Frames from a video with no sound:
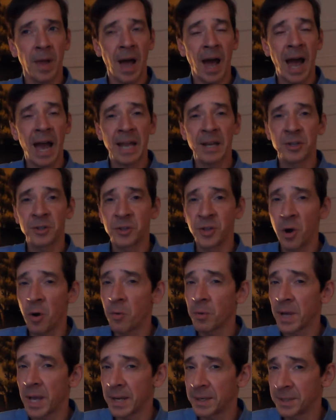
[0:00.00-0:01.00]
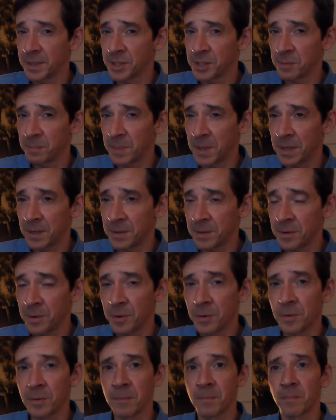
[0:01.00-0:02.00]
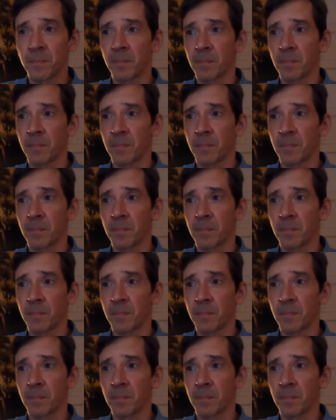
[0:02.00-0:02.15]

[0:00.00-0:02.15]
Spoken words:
I don't anticipate, though,